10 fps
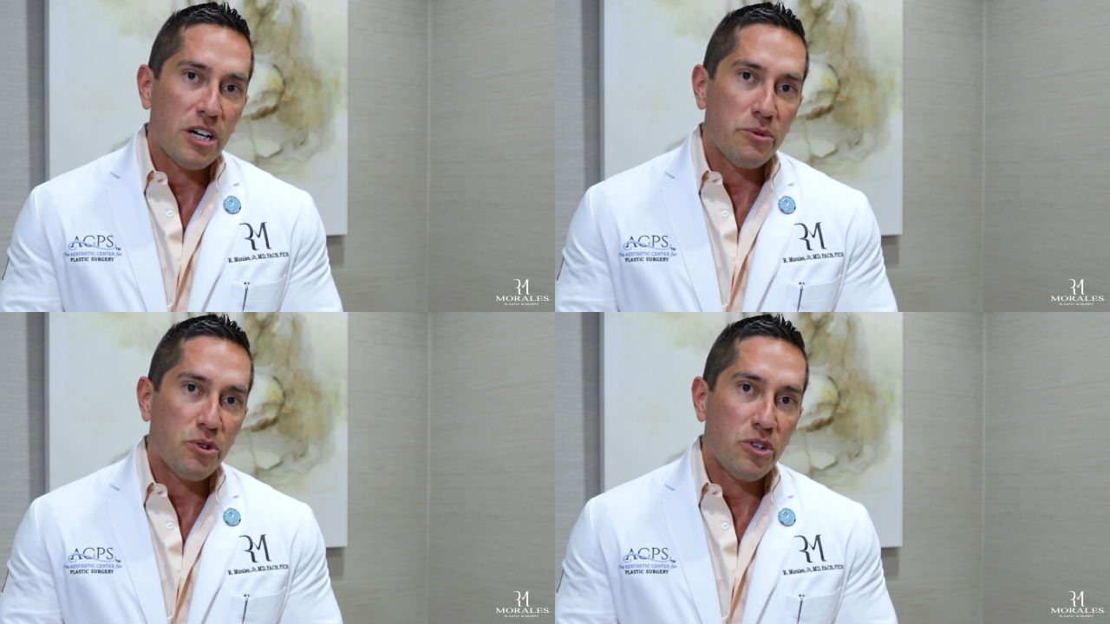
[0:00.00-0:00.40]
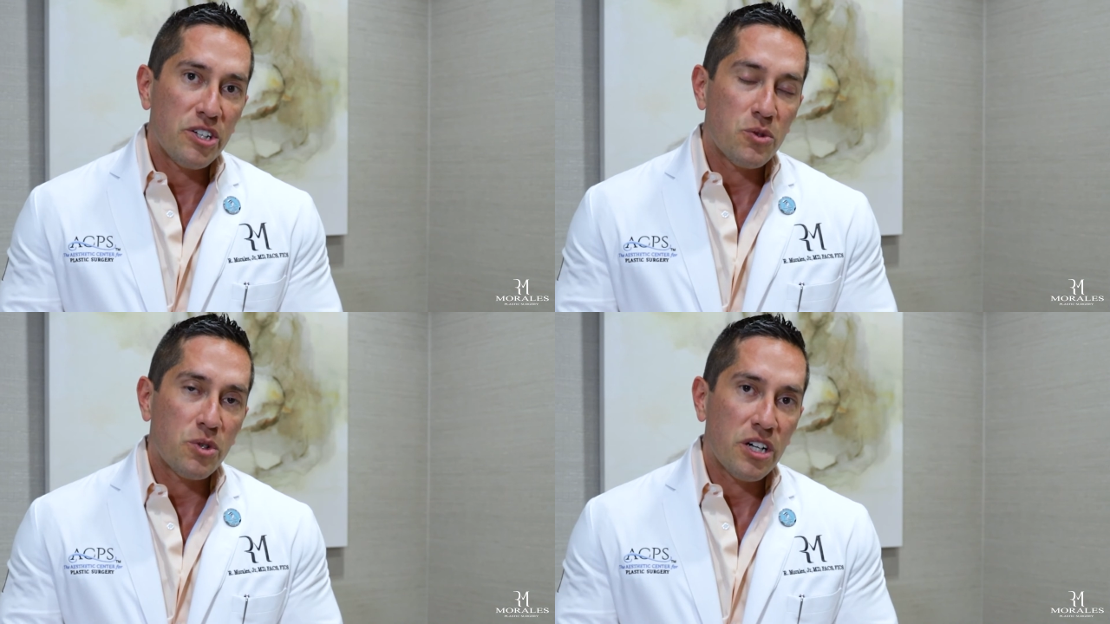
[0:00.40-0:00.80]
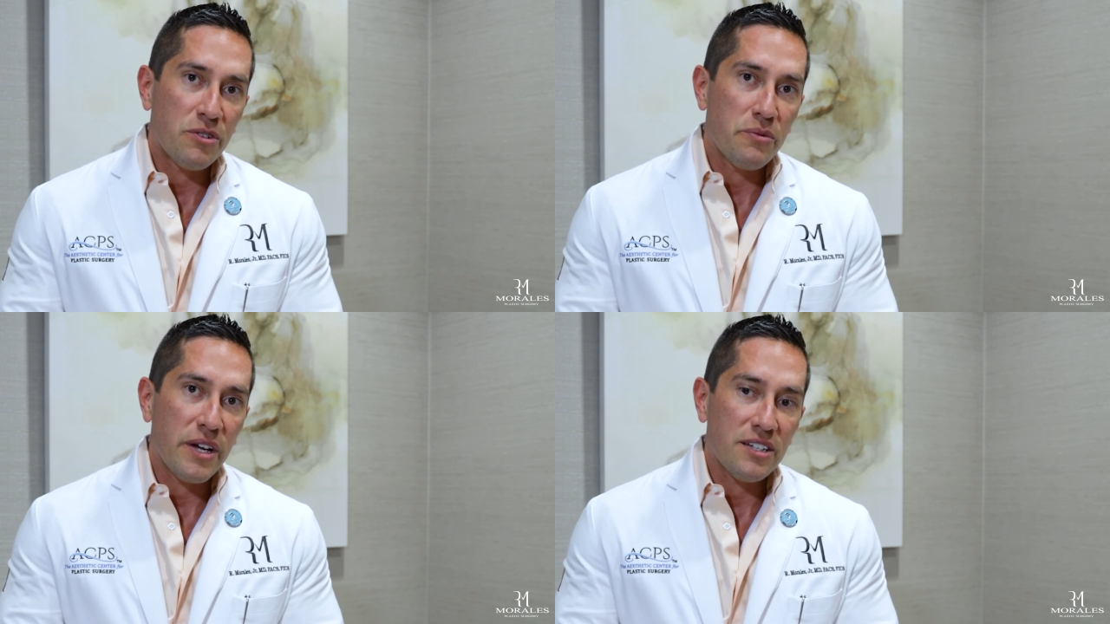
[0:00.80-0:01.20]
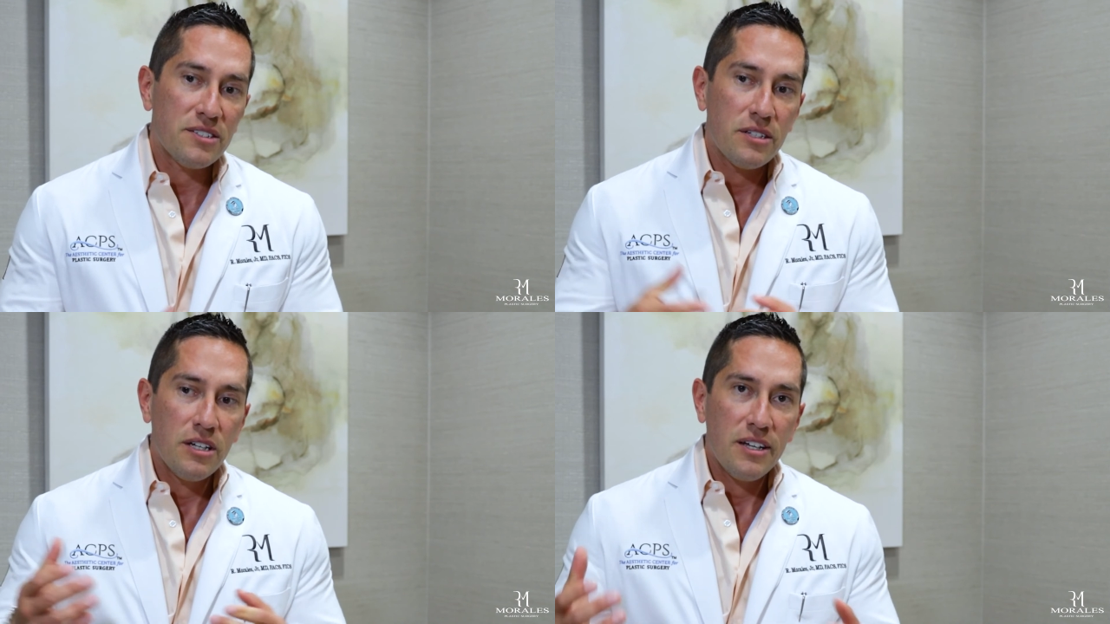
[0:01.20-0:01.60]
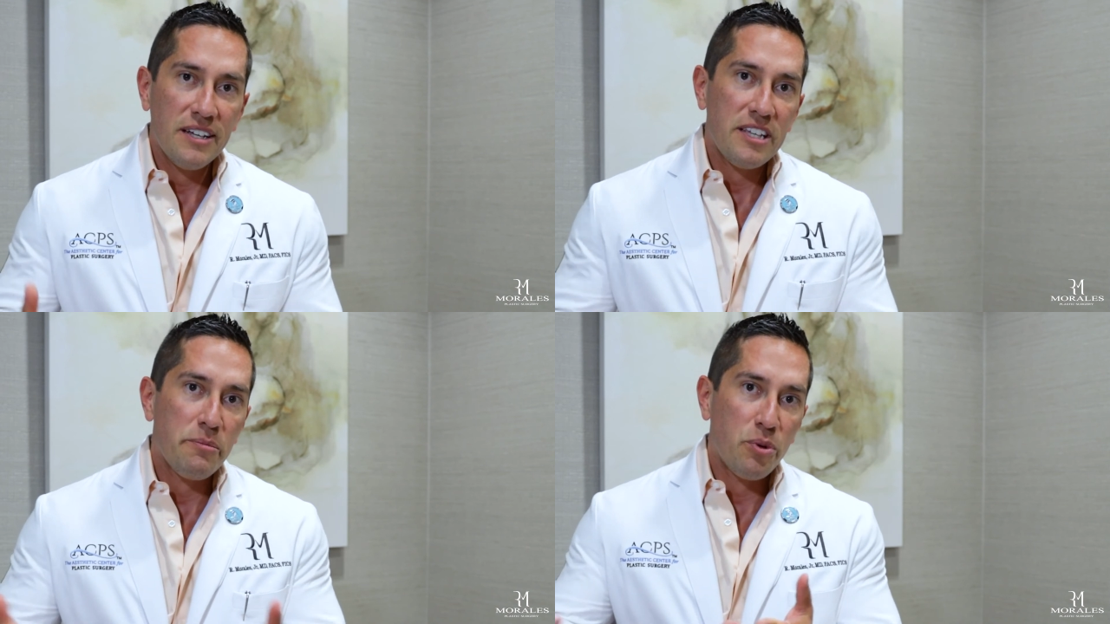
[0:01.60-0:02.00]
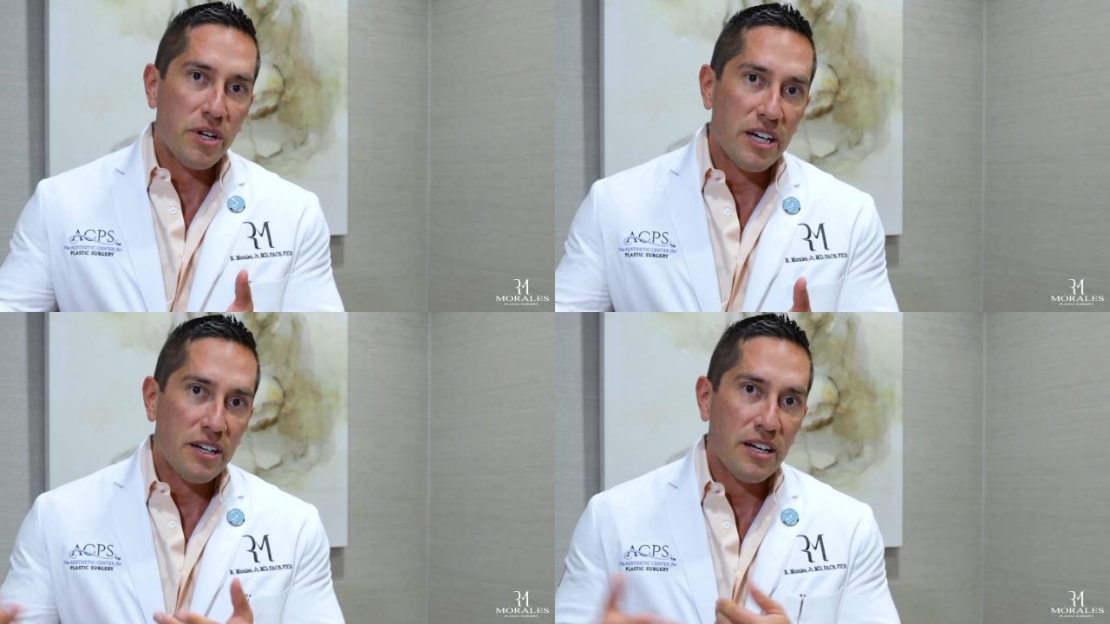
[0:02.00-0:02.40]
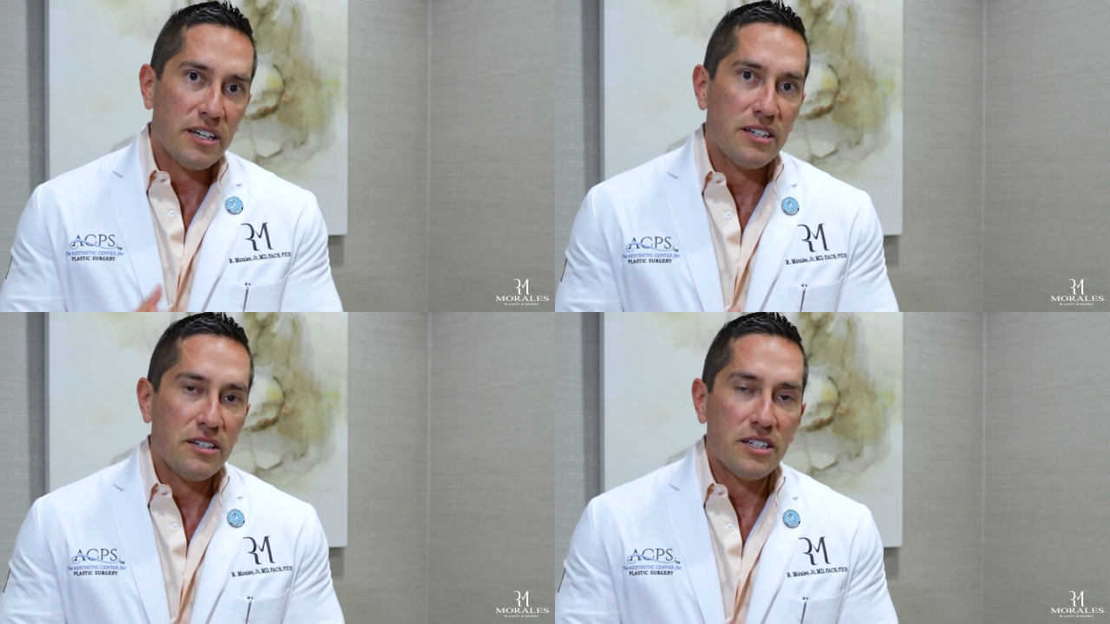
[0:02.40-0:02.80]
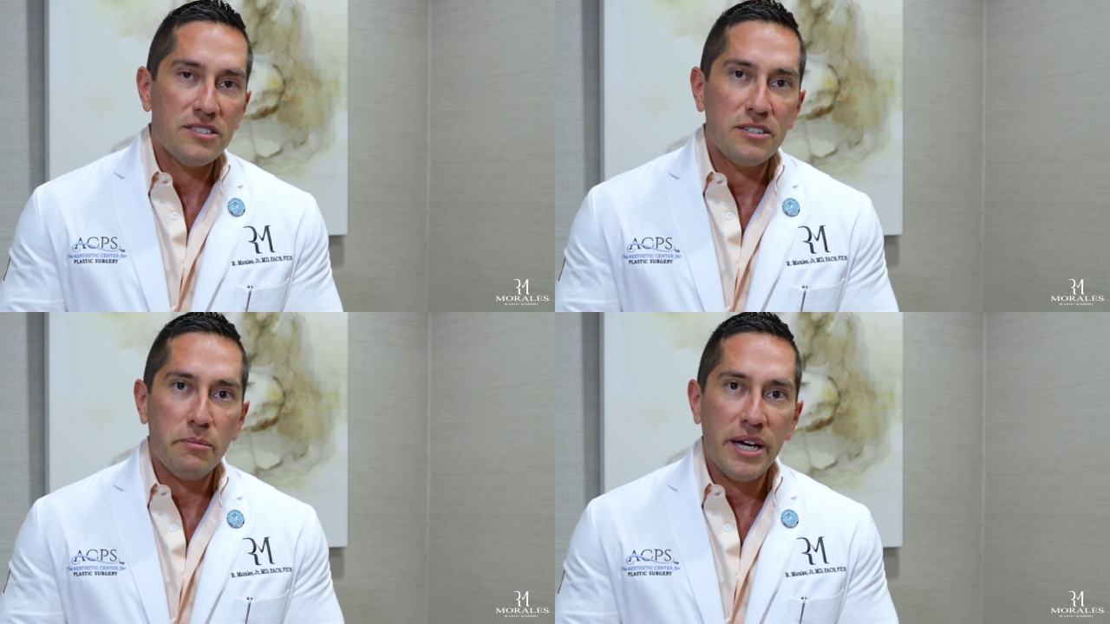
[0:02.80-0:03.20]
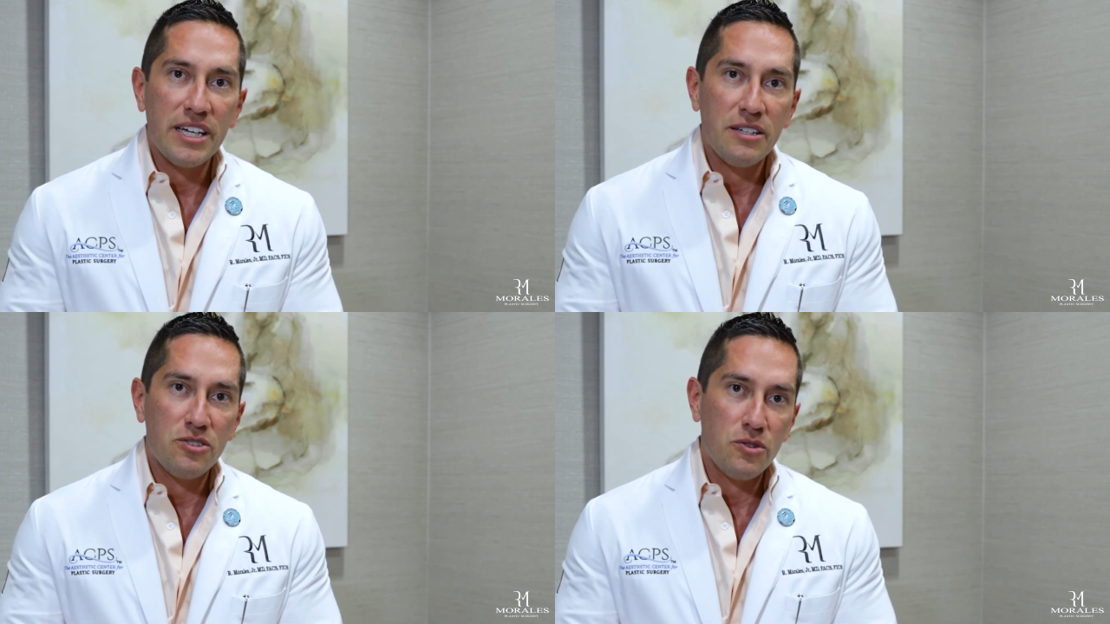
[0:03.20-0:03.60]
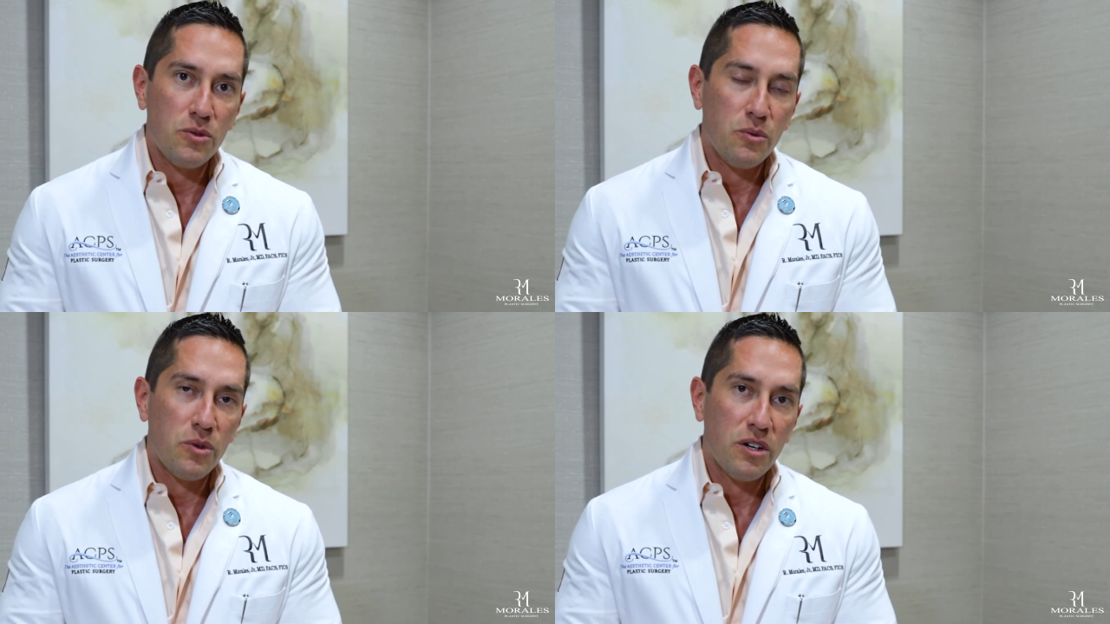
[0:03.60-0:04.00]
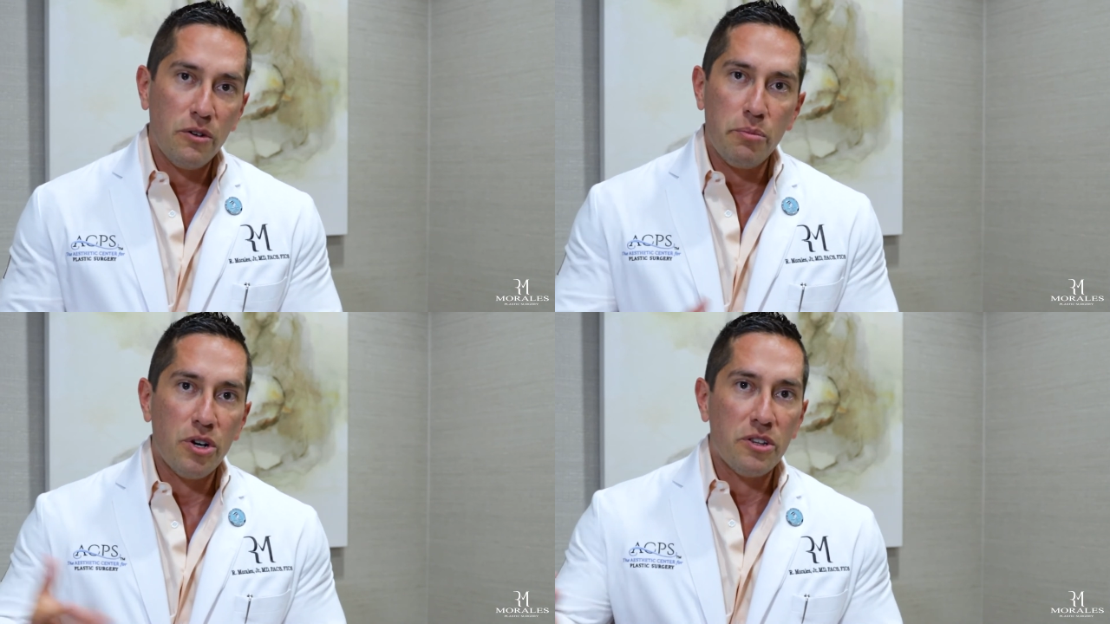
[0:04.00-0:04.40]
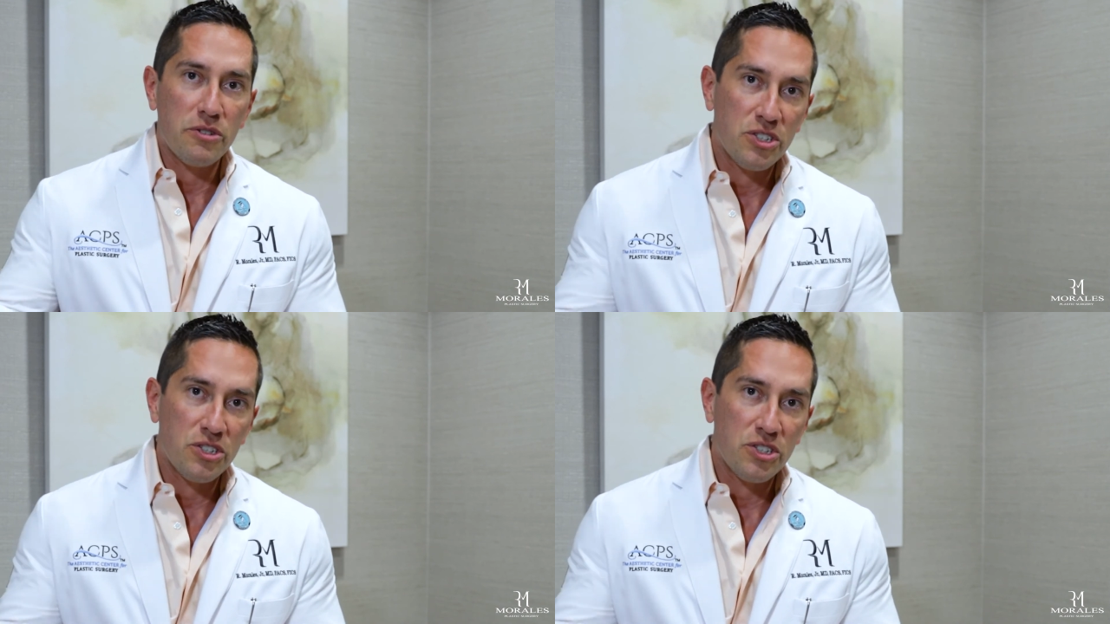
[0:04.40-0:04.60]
during the initial recovery phase. And at that point, I can send them back into a part of the